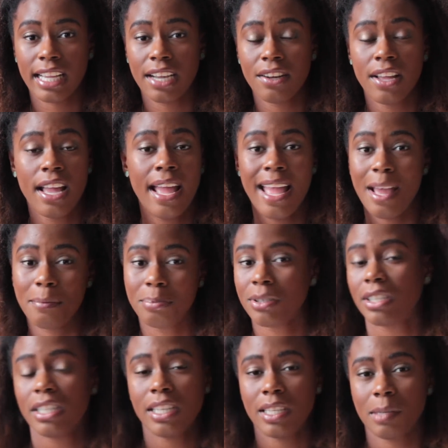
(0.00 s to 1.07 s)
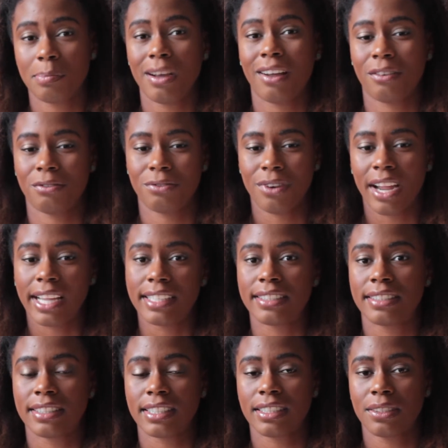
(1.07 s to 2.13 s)
down and put it in a pot of
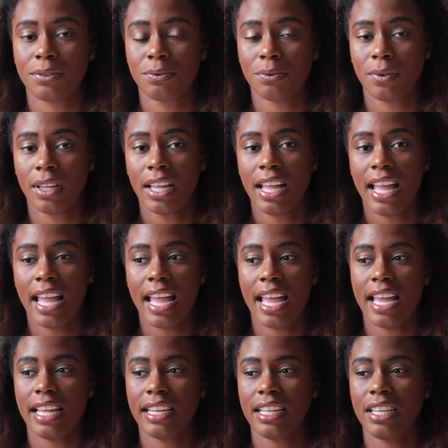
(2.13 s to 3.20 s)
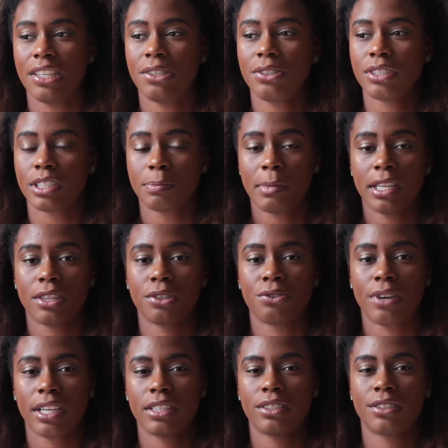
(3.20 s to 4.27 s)
rice. And it'll just make the
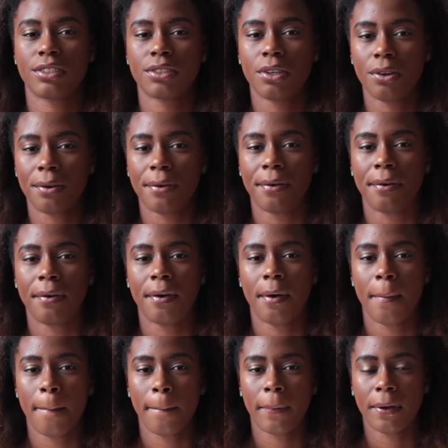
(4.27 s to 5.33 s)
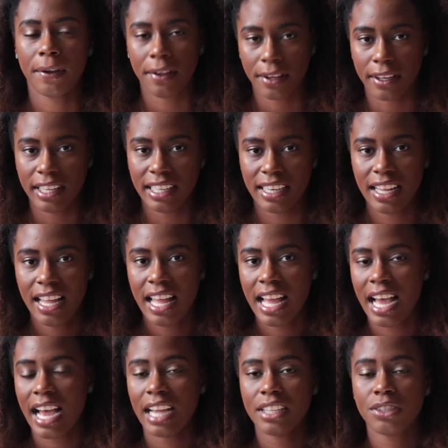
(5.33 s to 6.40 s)
rice so good.
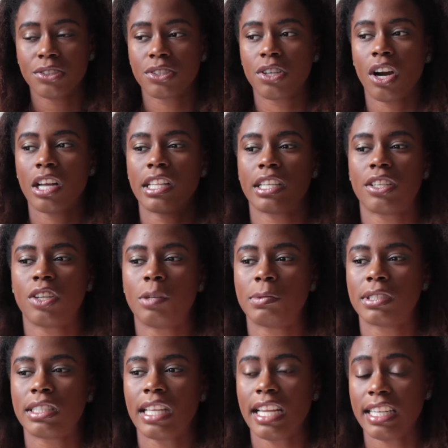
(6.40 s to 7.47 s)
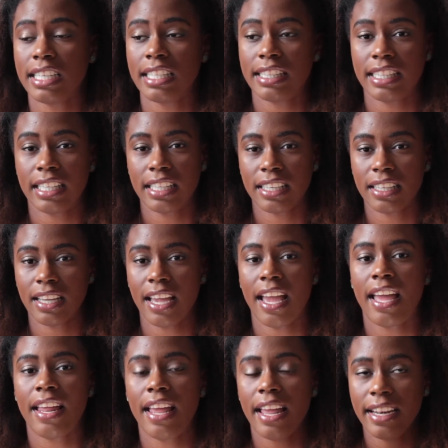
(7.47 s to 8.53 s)
I use garlic in almost anything
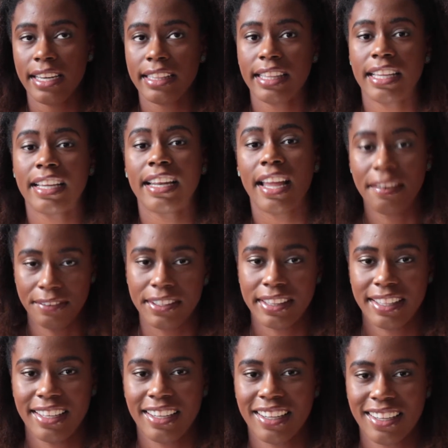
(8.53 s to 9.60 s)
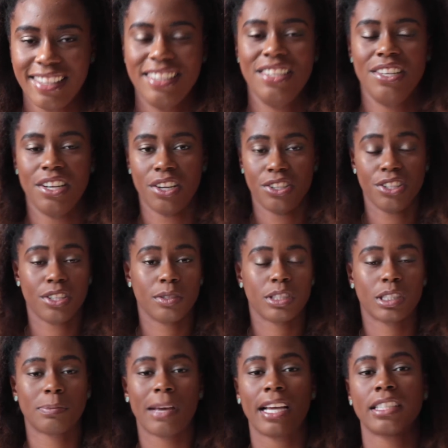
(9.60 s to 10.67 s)
and everything. You know, you can
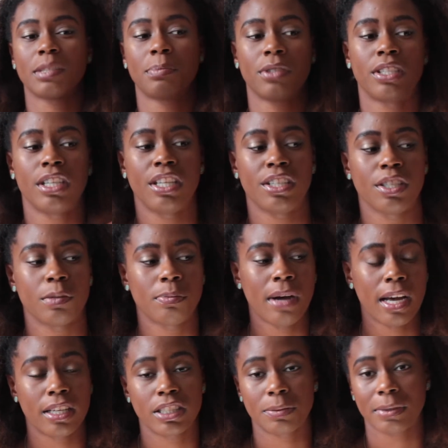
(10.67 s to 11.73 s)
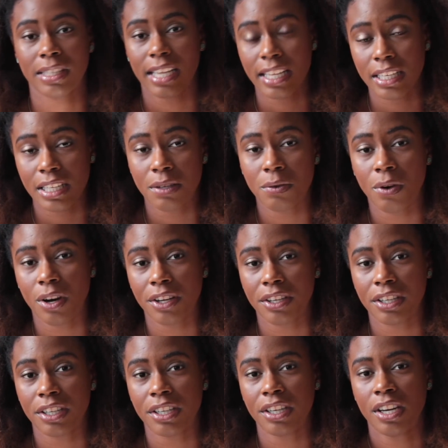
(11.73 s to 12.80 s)
smash it, put it in your pot of spaghetti
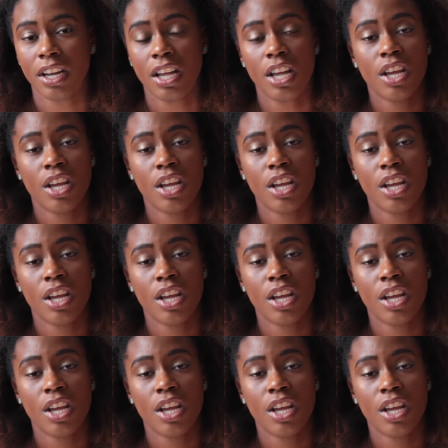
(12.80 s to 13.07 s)
water,